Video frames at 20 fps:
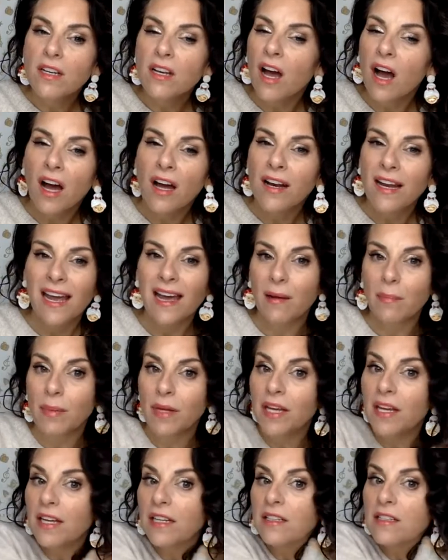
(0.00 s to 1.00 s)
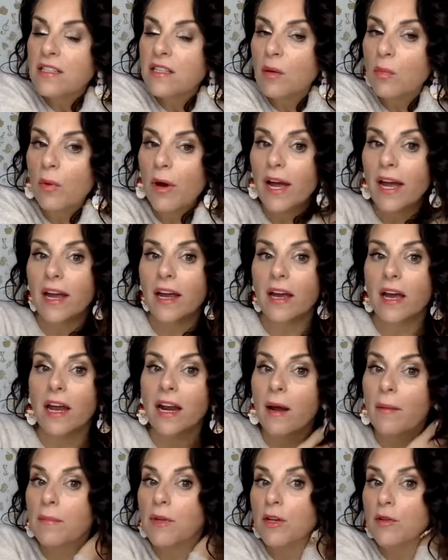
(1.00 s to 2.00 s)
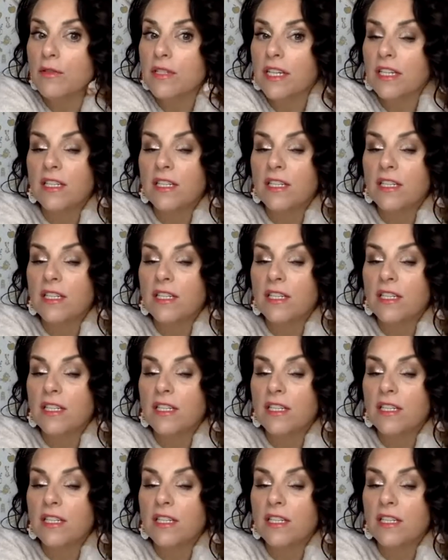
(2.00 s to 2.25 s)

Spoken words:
unhappy in some way. And I'm using